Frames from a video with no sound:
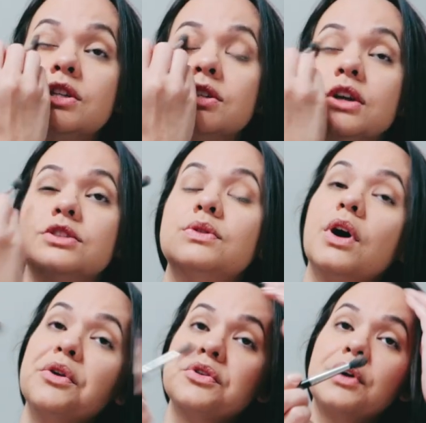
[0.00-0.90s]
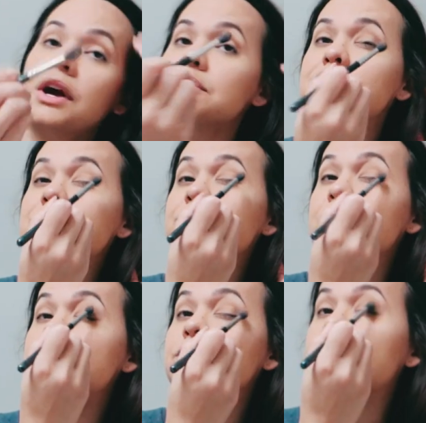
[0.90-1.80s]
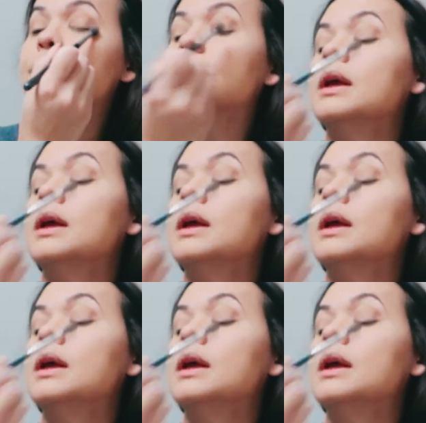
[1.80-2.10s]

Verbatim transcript: She's also an honor grad, which is really sweet.